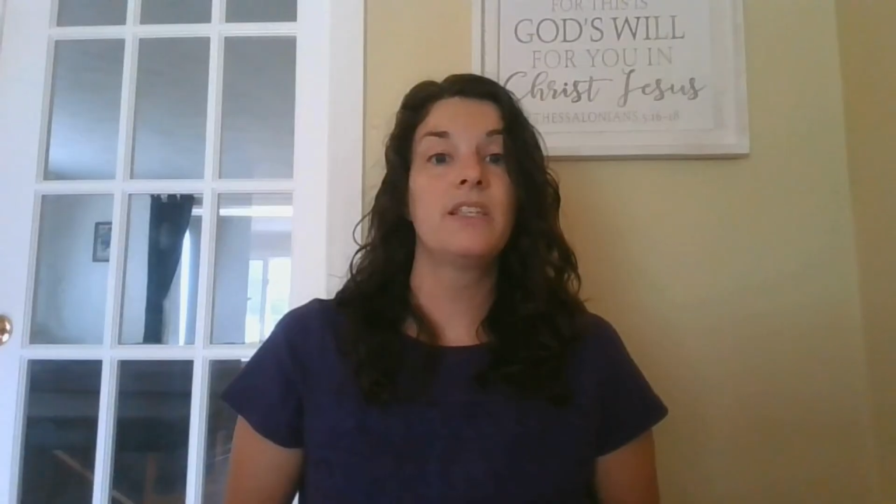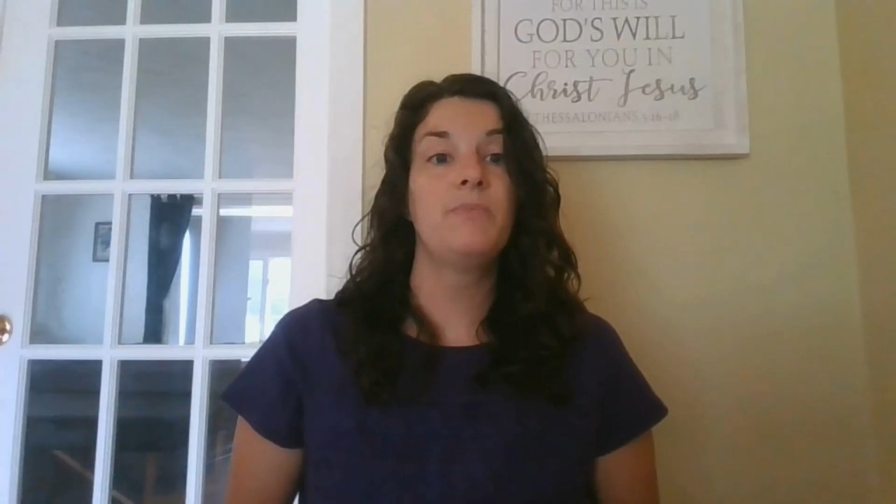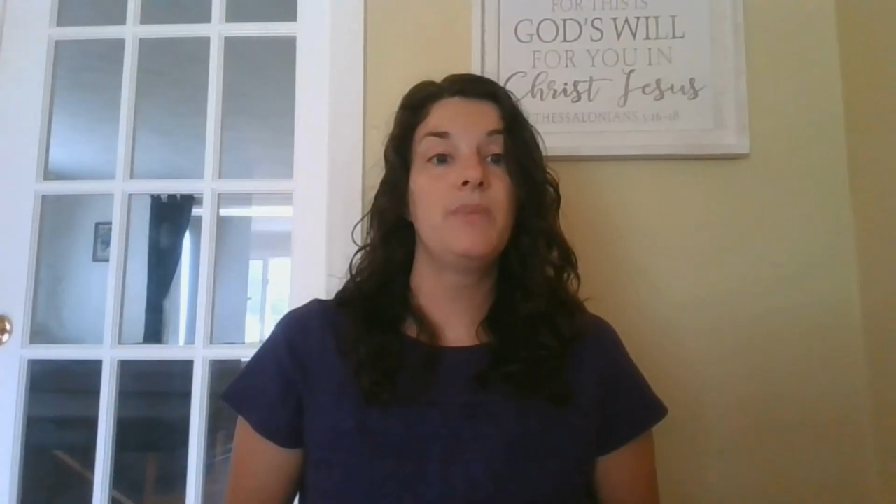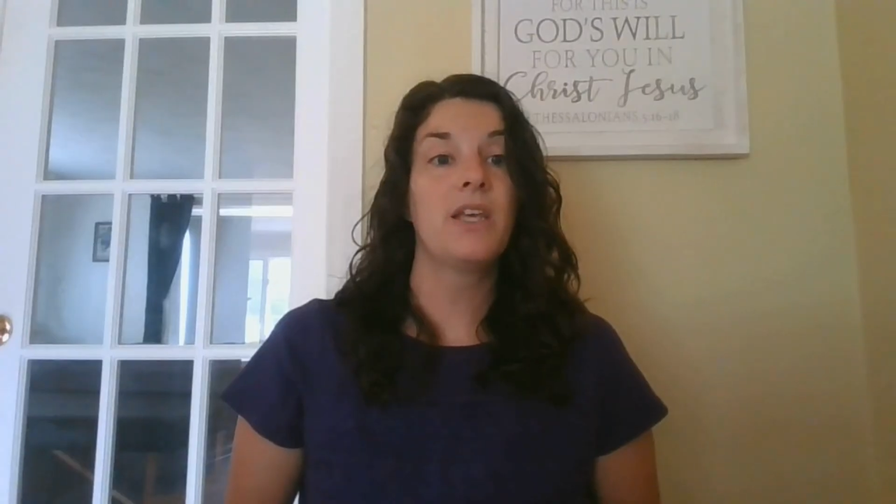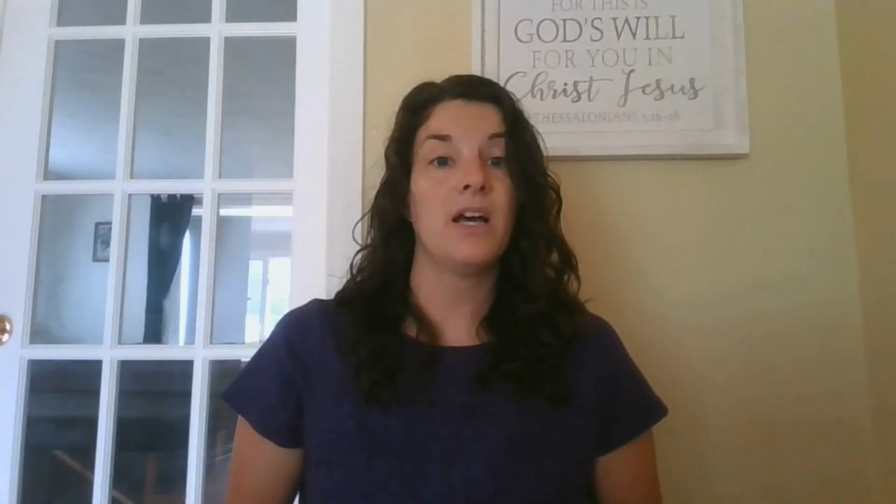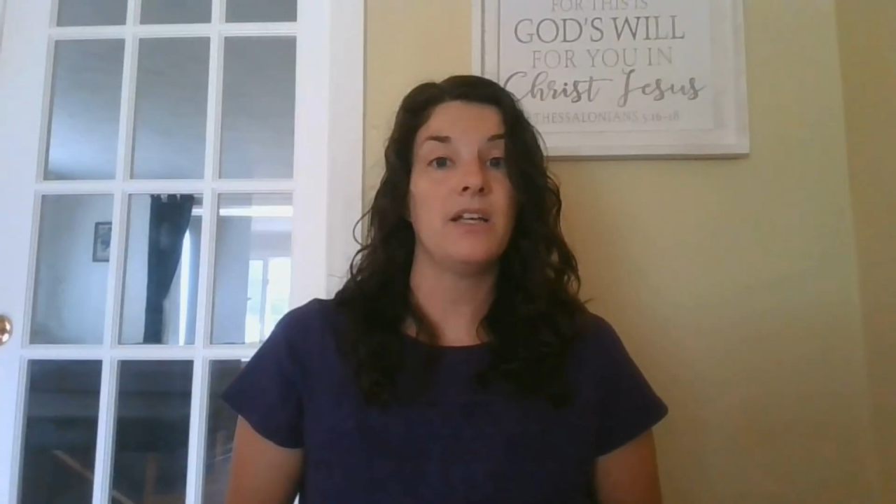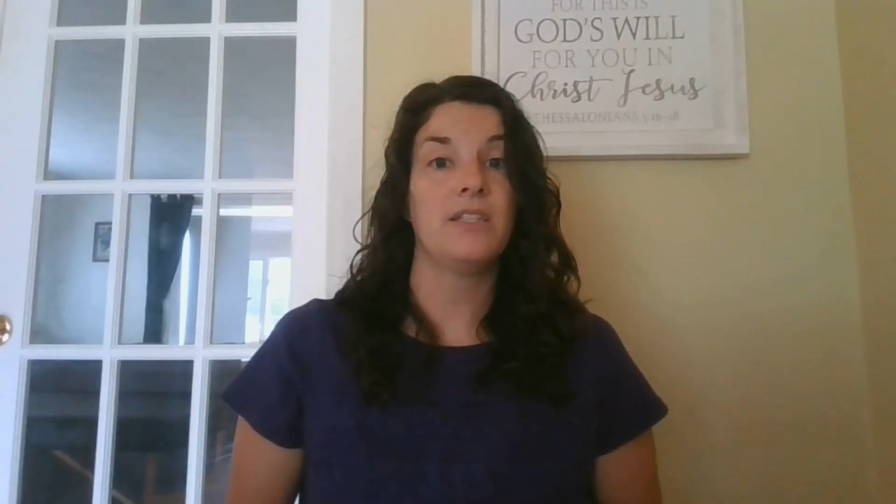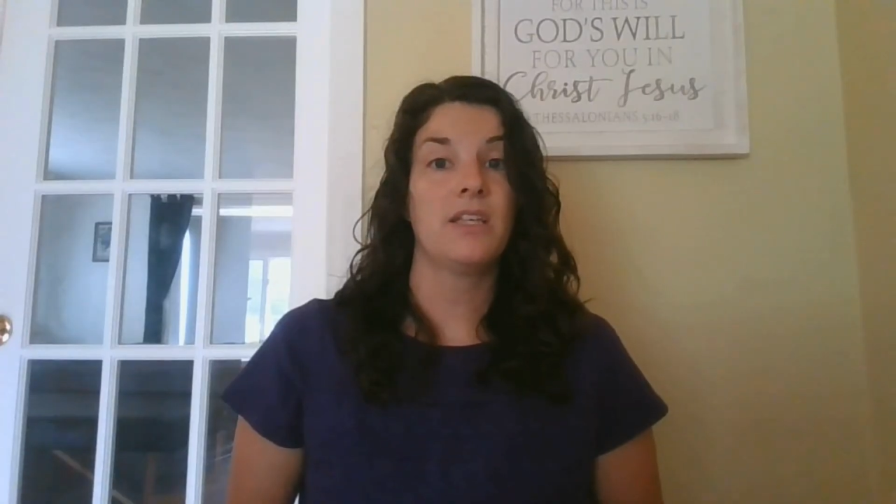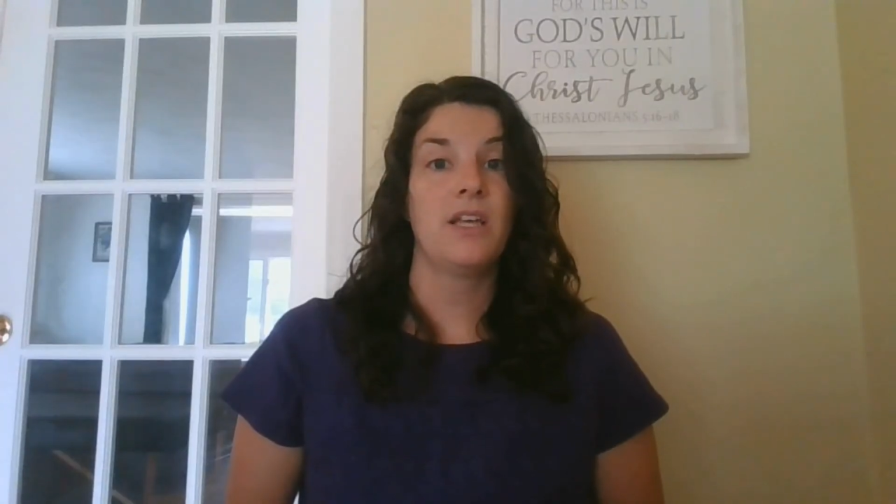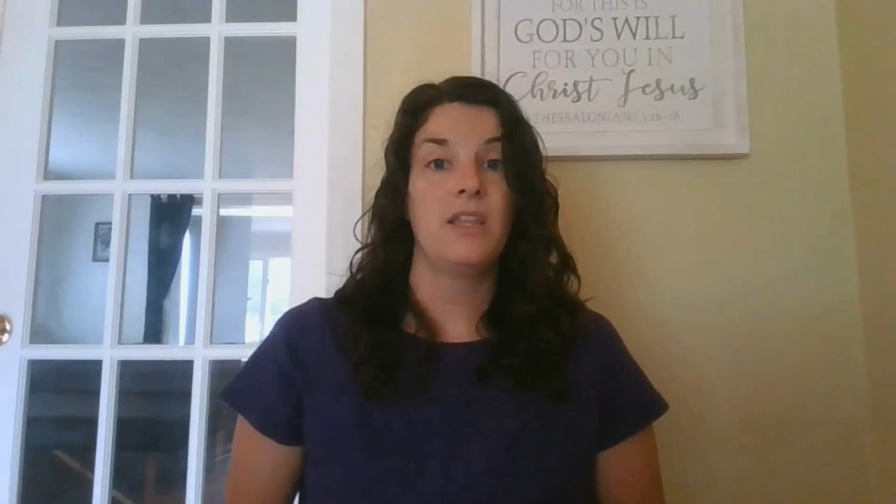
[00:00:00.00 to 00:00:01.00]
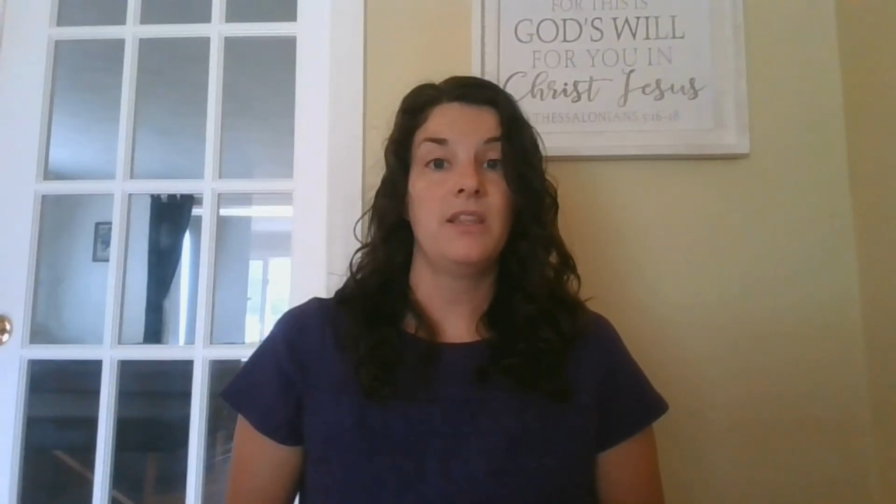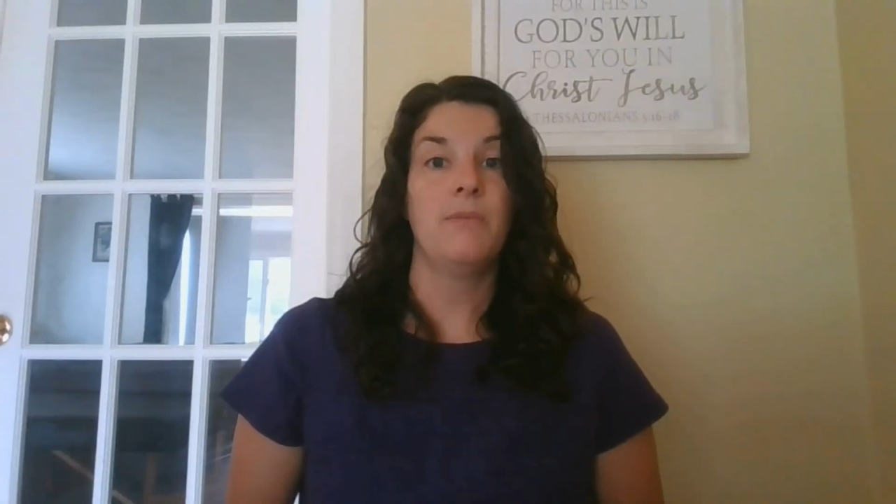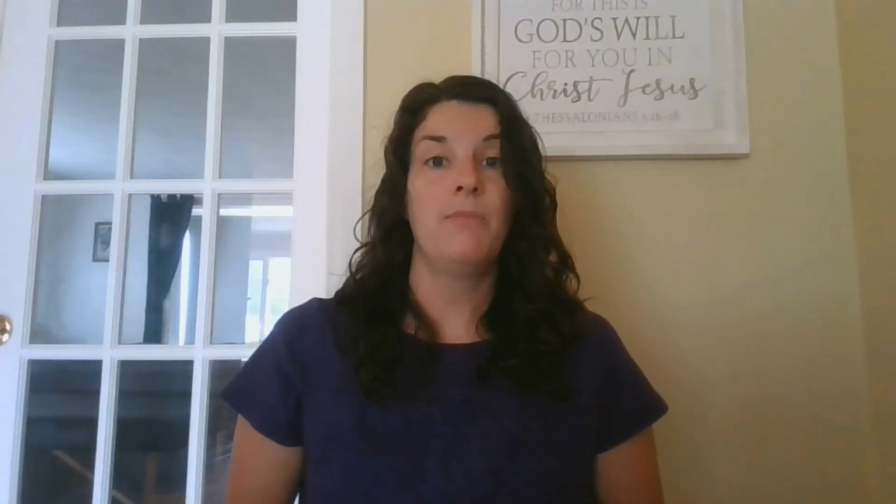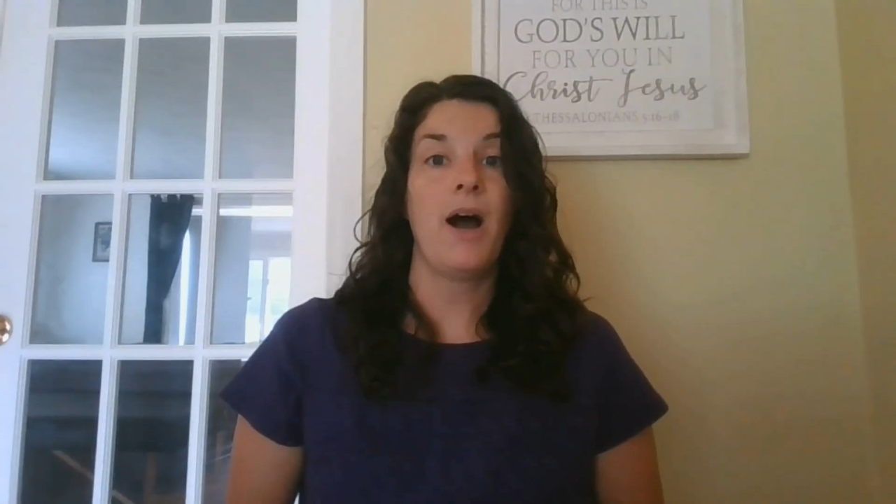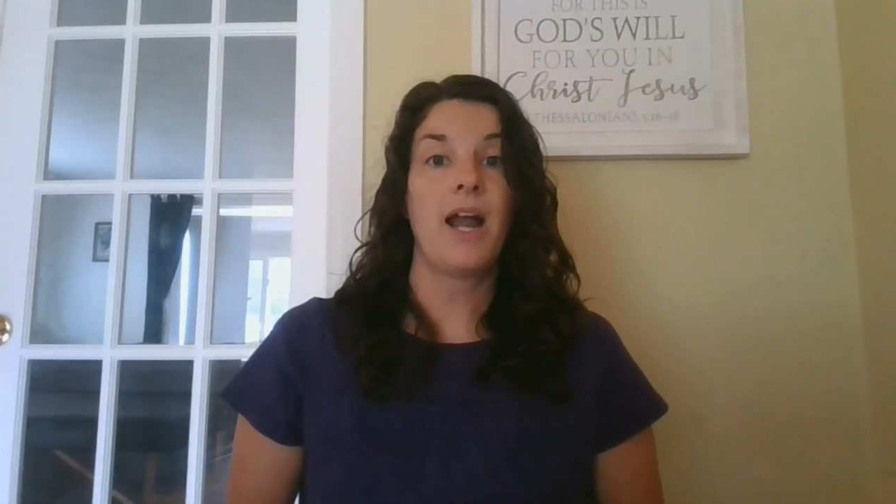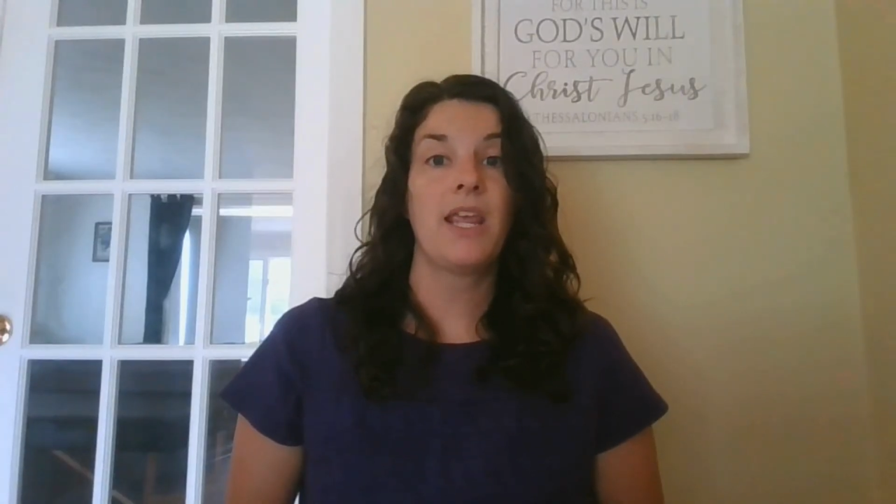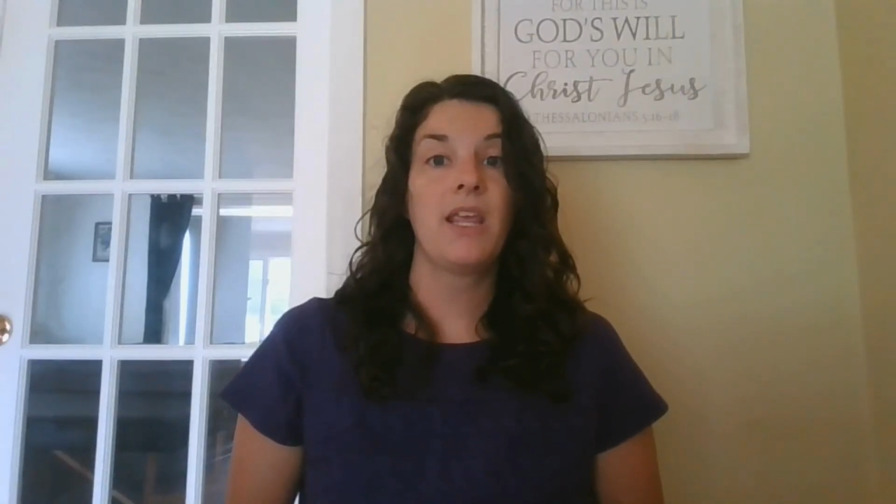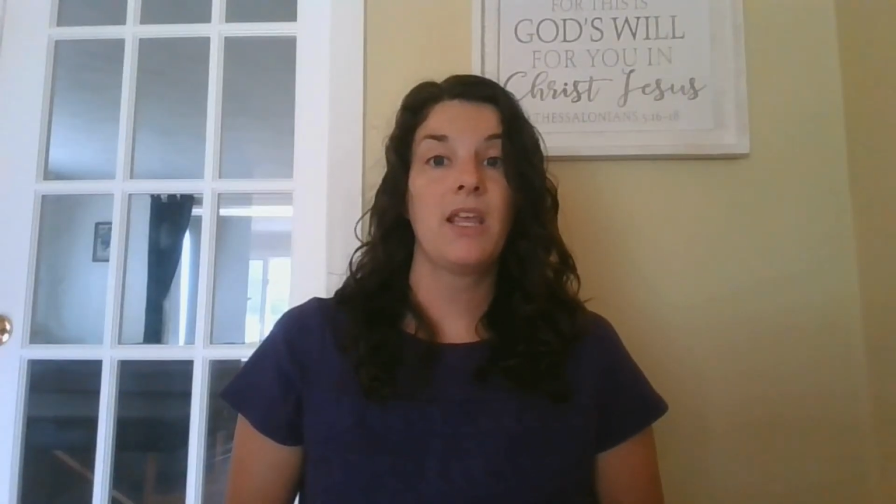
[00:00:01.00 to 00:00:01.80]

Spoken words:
is because the body